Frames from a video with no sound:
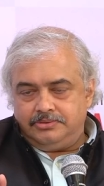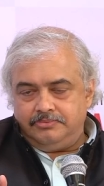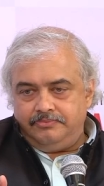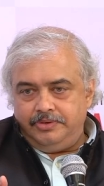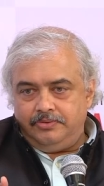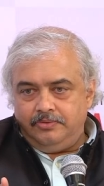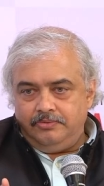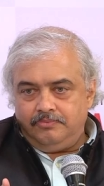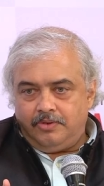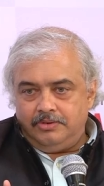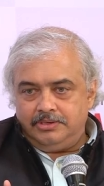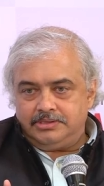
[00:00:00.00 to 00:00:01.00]
we don't
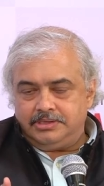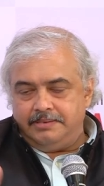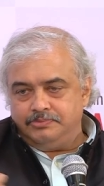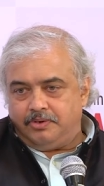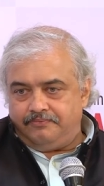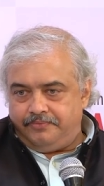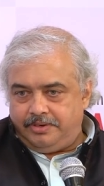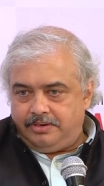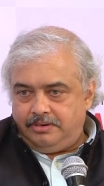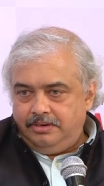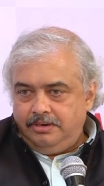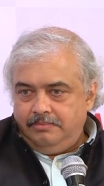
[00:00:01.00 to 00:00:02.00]
want the same software.
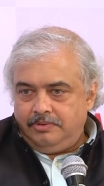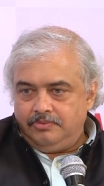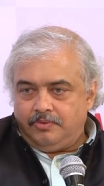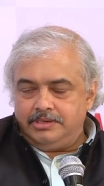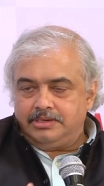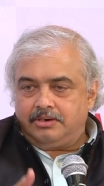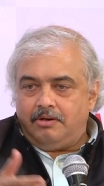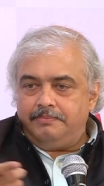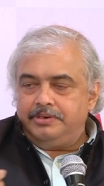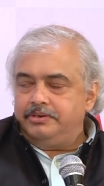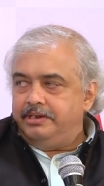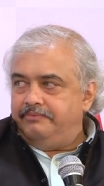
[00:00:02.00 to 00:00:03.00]
Because what is a
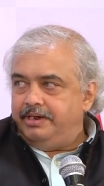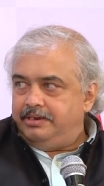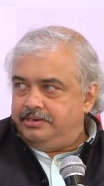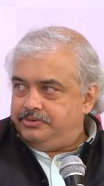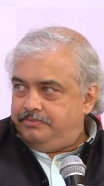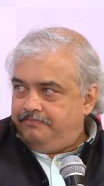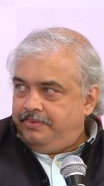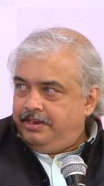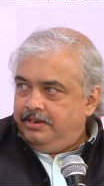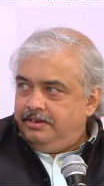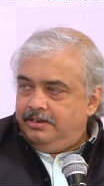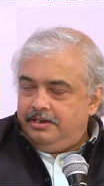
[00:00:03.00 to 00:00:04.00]
competitive advantage?
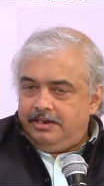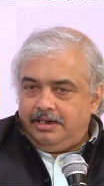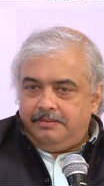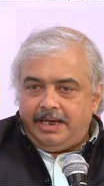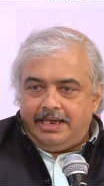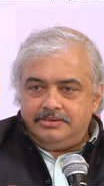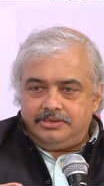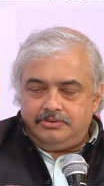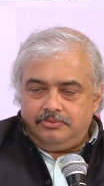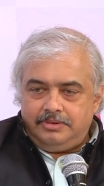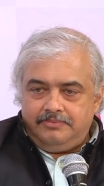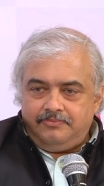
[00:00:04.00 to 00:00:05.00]
And my answer
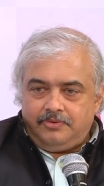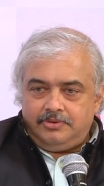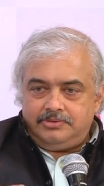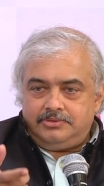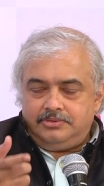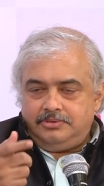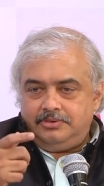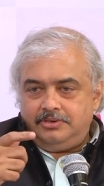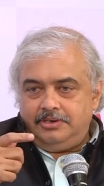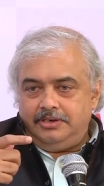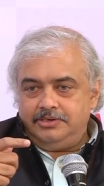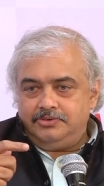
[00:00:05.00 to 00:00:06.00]
to them was,
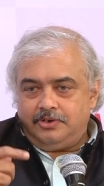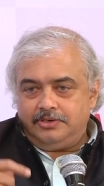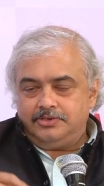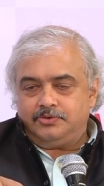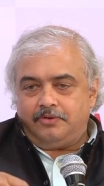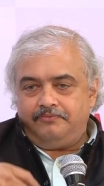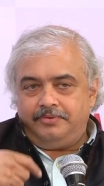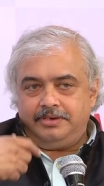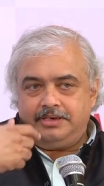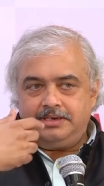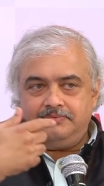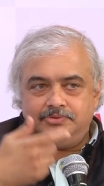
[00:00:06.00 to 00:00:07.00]
it is not the software
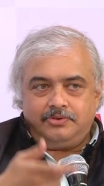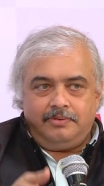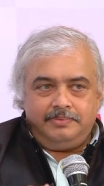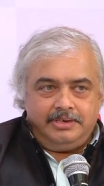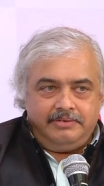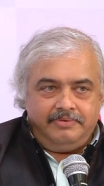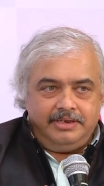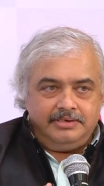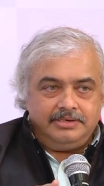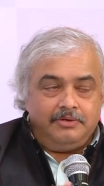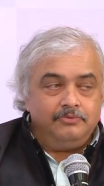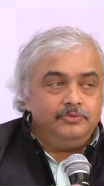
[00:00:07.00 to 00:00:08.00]
that gives you competitive
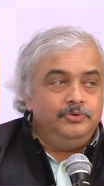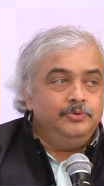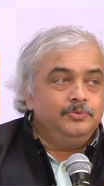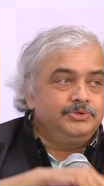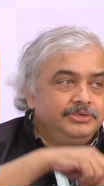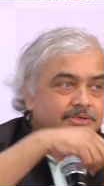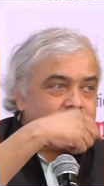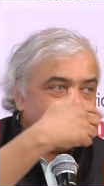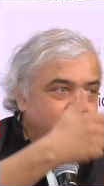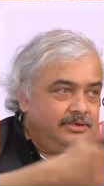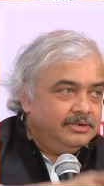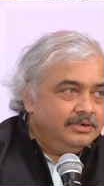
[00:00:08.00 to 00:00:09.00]
advantage, how to use it,
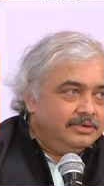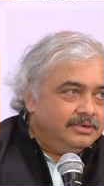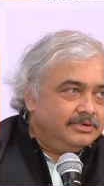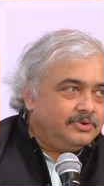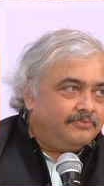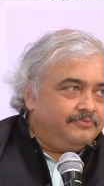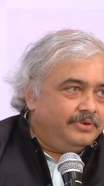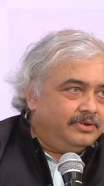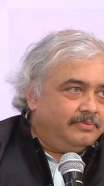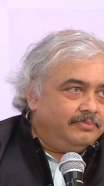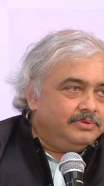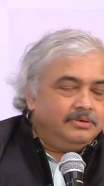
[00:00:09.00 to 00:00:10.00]
the software
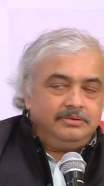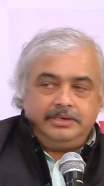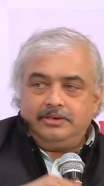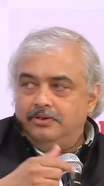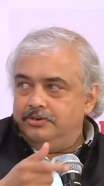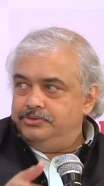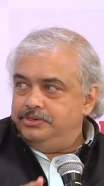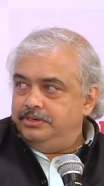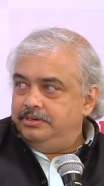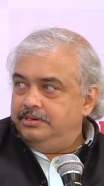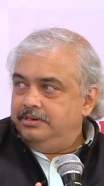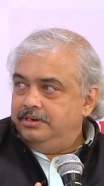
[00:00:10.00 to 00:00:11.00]
of uh, technology.
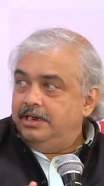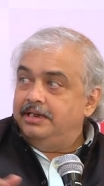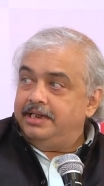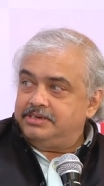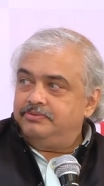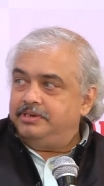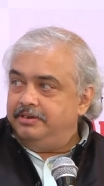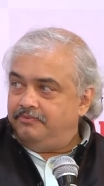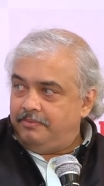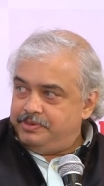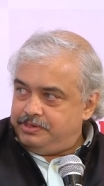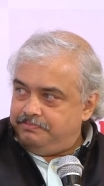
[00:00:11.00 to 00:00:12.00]
And that's where the
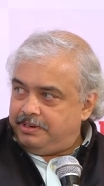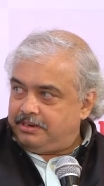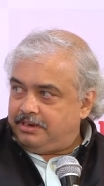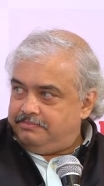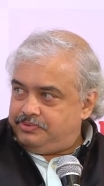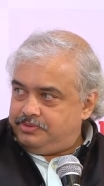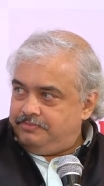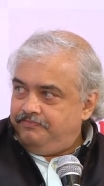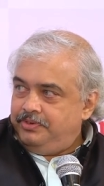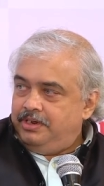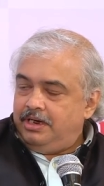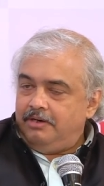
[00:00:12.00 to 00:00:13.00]
information part comes.
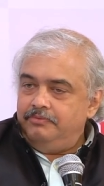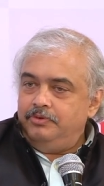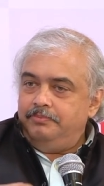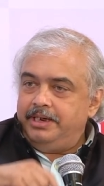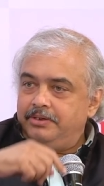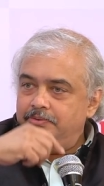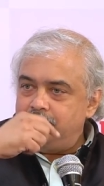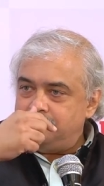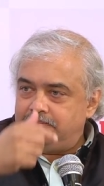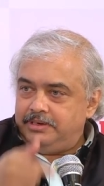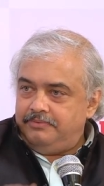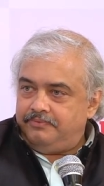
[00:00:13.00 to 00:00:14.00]
How you make use
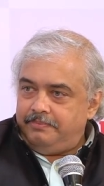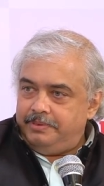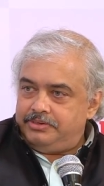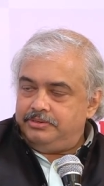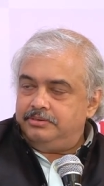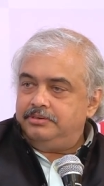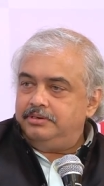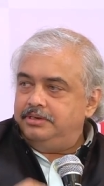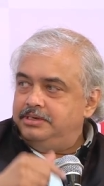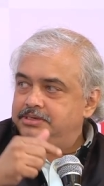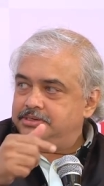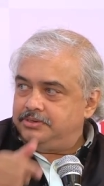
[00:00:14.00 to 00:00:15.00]
of the information
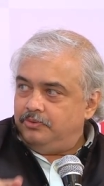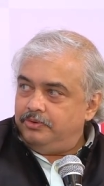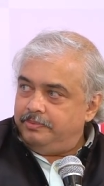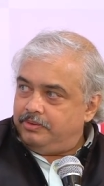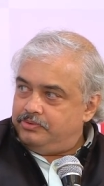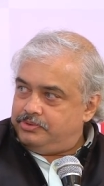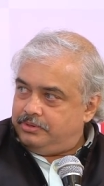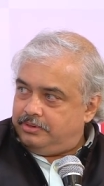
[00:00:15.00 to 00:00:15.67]
is going to be crucial.